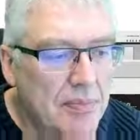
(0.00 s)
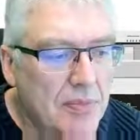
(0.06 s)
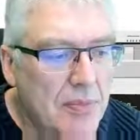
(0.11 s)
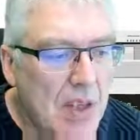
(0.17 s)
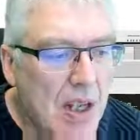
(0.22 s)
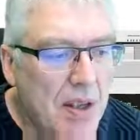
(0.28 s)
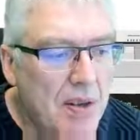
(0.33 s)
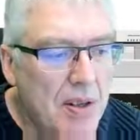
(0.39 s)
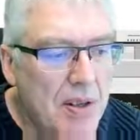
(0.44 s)

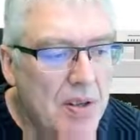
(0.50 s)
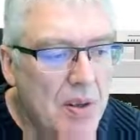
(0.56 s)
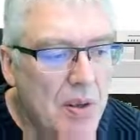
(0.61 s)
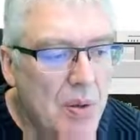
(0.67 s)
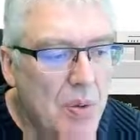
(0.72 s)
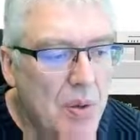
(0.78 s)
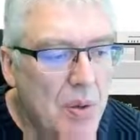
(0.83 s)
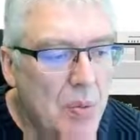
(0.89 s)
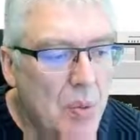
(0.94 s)
And there's
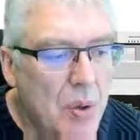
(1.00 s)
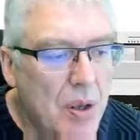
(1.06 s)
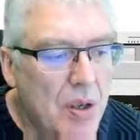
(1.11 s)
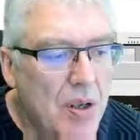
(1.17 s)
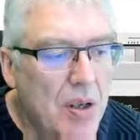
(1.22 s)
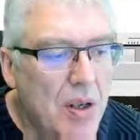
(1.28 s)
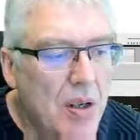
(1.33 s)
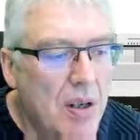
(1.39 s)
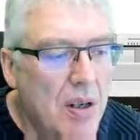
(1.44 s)
only one
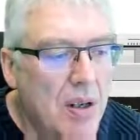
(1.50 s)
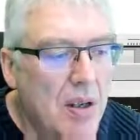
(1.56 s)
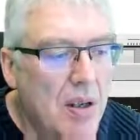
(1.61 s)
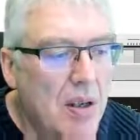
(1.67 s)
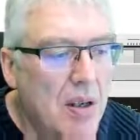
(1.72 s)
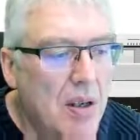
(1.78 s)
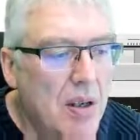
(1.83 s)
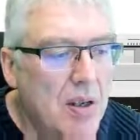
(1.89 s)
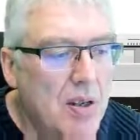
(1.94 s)

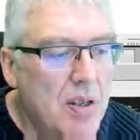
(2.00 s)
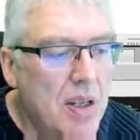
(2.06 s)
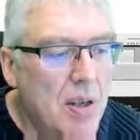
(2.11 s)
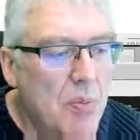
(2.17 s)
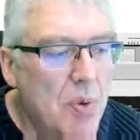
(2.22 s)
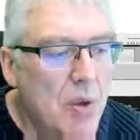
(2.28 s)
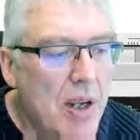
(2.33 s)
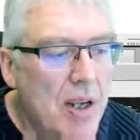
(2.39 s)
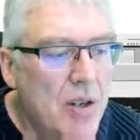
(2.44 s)

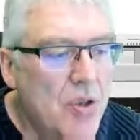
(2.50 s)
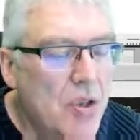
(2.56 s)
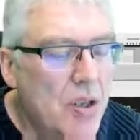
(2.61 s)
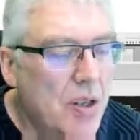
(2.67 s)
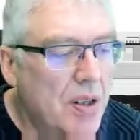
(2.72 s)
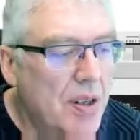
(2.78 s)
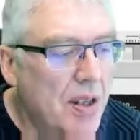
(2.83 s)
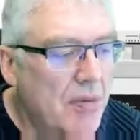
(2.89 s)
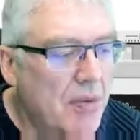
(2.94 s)
simulation here,